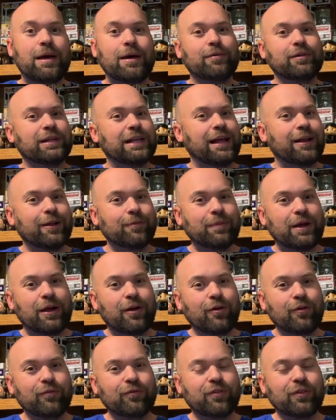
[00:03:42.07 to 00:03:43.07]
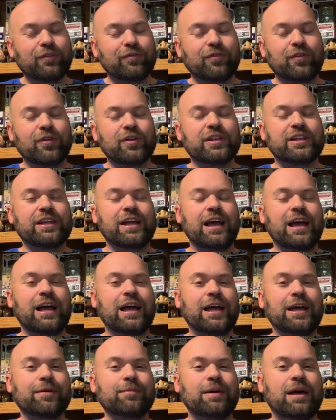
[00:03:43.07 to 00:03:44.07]
I was out on my own for the first
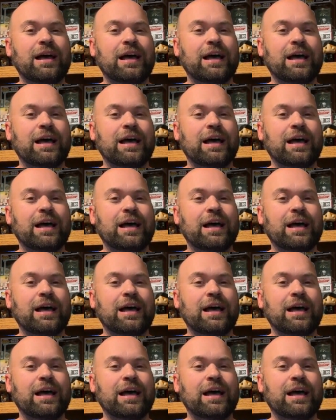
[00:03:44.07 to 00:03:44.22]
time.